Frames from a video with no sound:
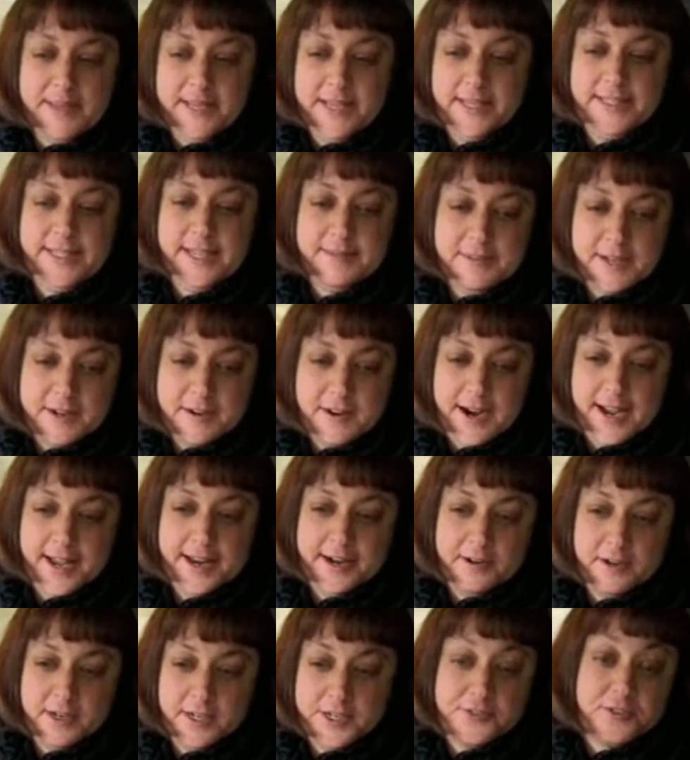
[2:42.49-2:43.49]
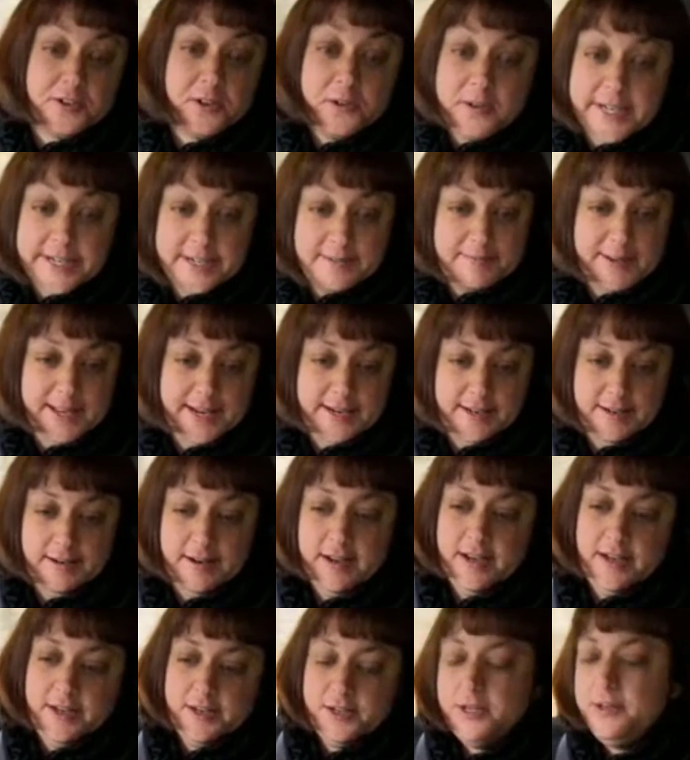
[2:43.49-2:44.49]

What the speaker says: be a Democrat or a true independent